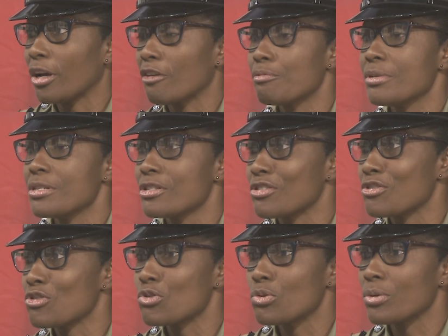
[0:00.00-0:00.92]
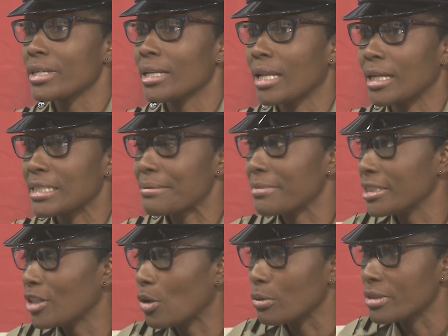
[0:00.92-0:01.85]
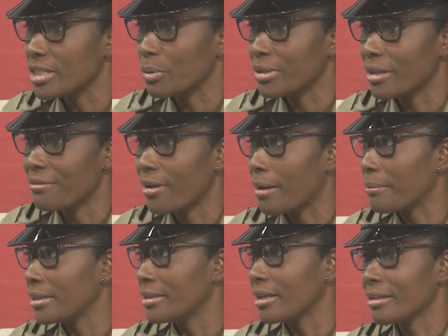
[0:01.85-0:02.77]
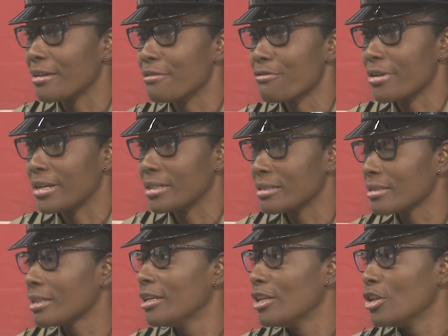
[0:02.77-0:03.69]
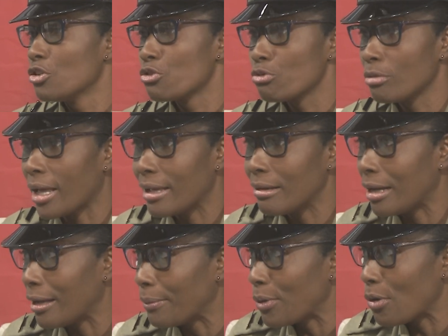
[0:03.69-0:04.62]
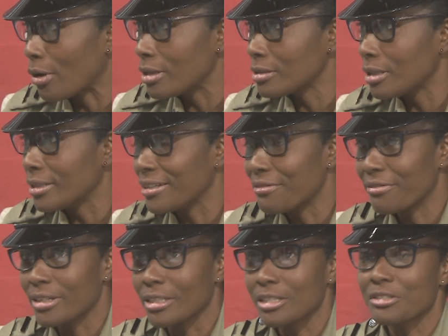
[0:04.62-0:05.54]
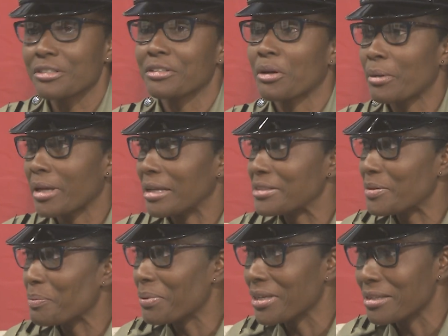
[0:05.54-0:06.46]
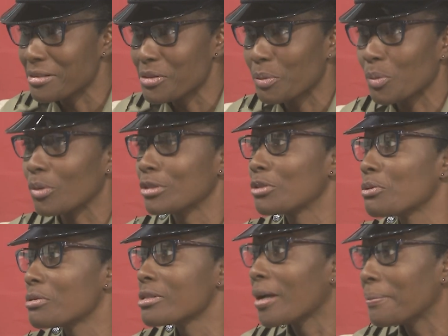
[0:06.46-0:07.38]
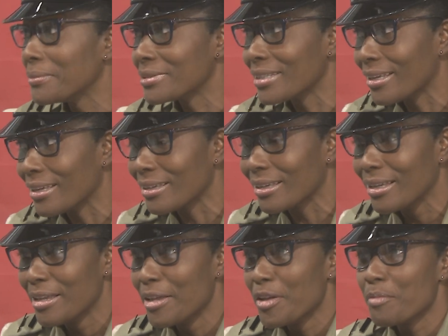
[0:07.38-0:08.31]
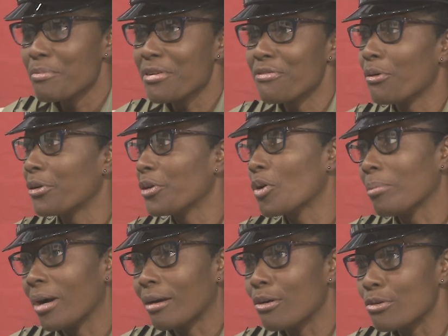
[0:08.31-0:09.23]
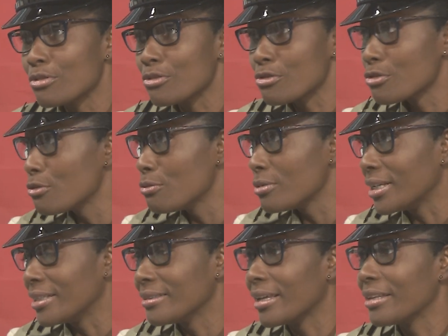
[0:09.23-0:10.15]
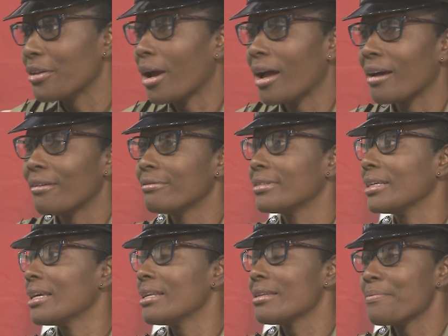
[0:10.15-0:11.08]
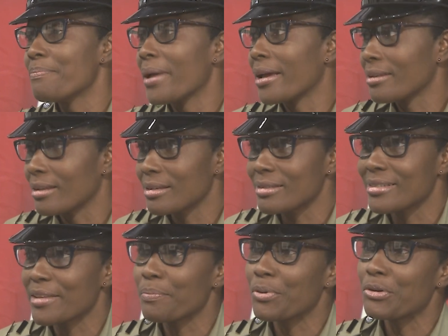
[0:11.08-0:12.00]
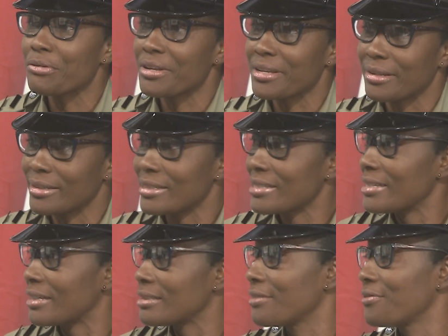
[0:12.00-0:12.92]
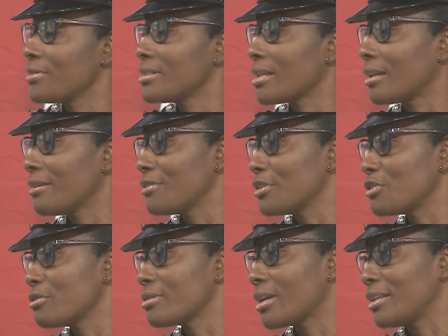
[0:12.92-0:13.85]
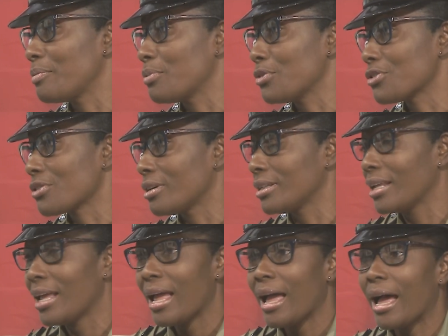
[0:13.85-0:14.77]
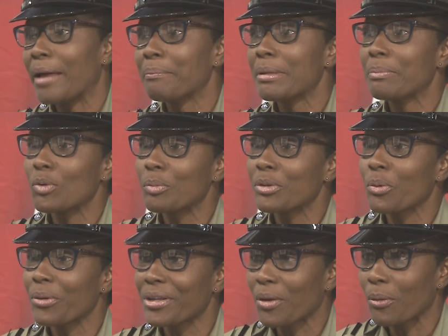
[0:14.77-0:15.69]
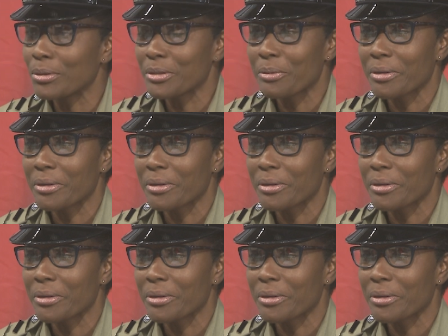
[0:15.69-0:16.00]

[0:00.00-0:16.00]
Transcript: You have persons who do in the last minute outing with their family and their mm -hmm. friends. July, um, August already finished and now getting paid, so we want to do something right. before you go back out to school. And then you have the Independence Day Parade, the 61st anniversary celebration. And people will be going out.